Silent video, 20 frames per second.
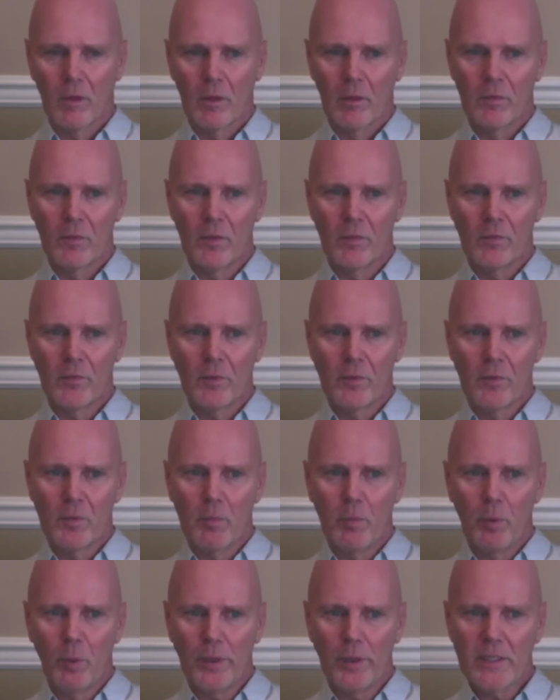The
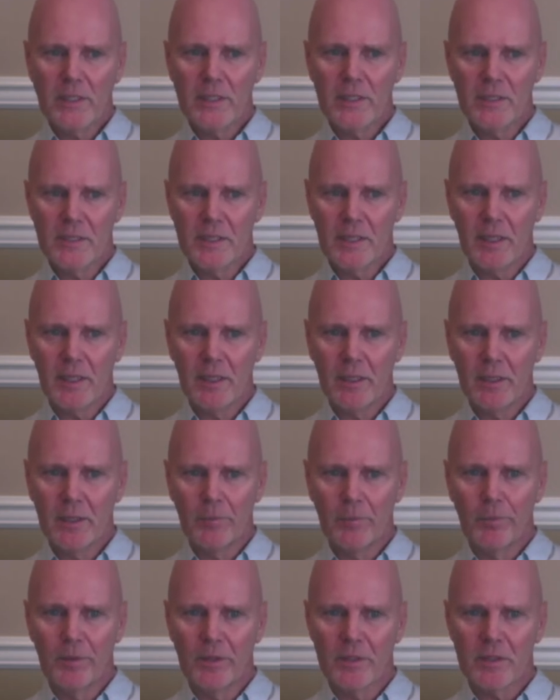point is here
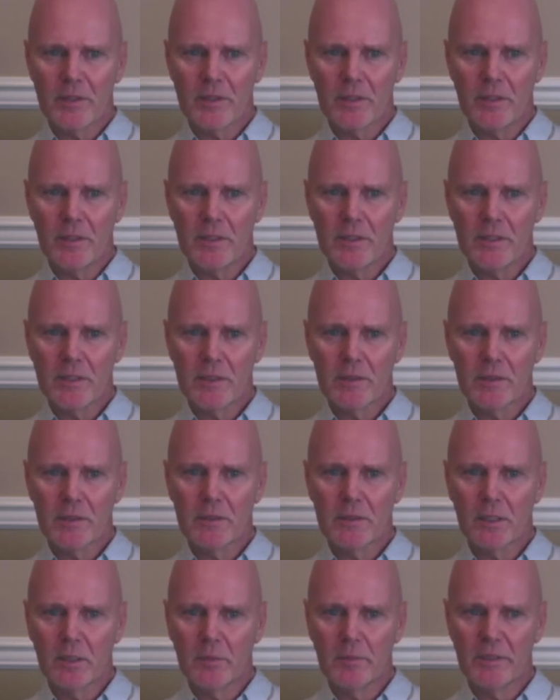that scientists
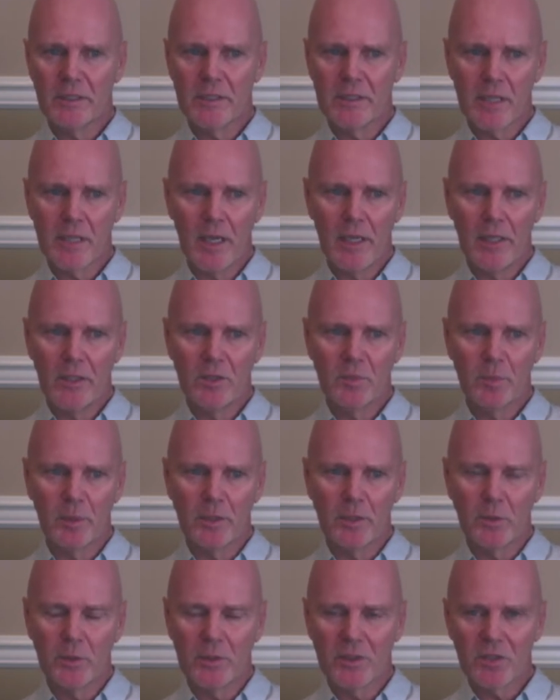determined his age by
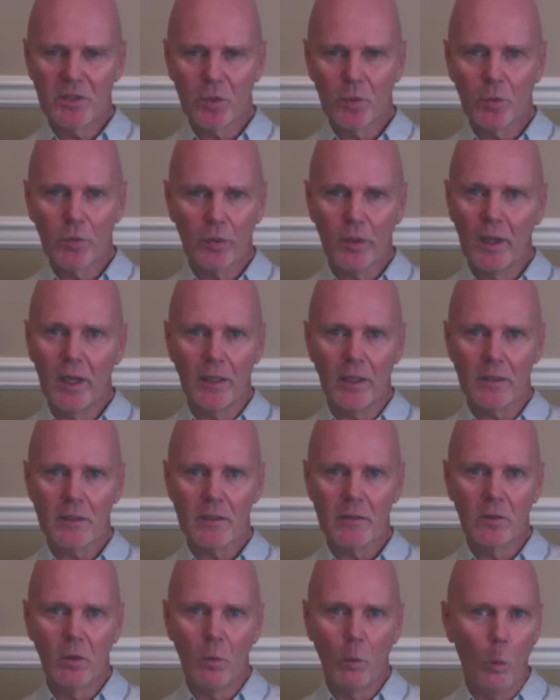doing two things,
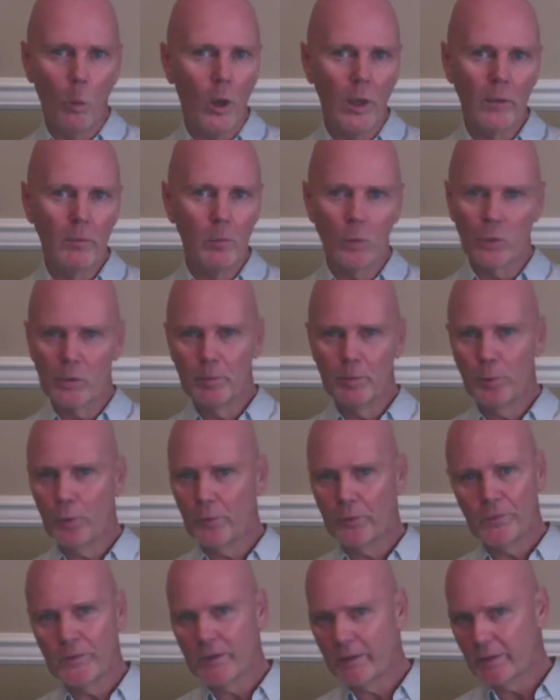not one more
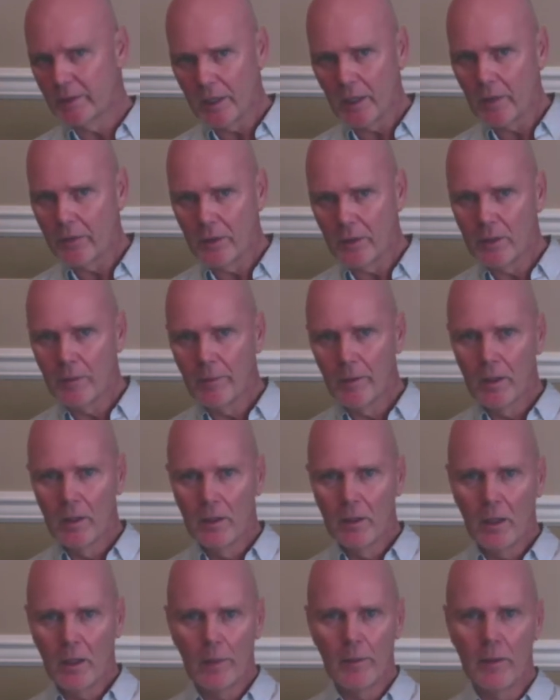important than the other,
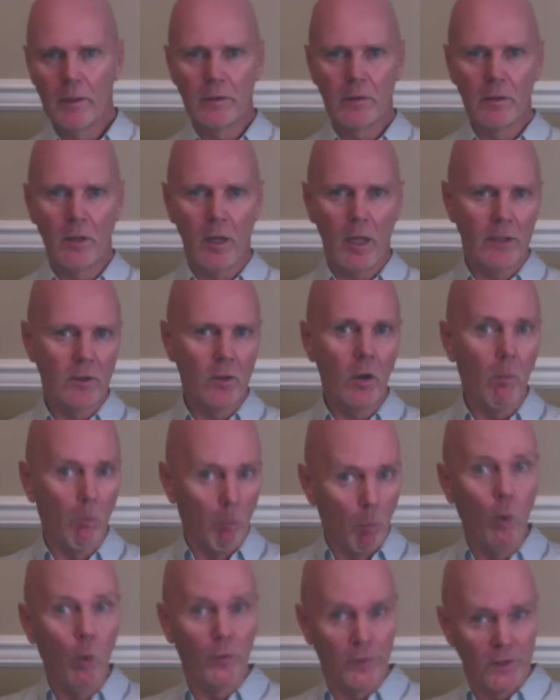and not
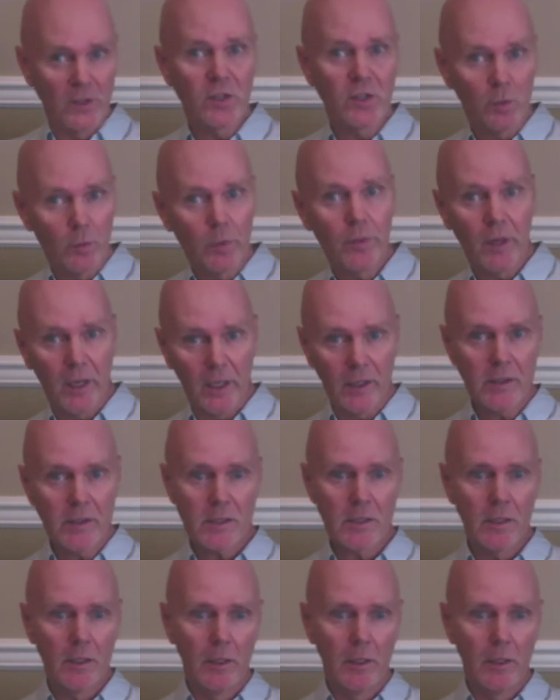more than two things.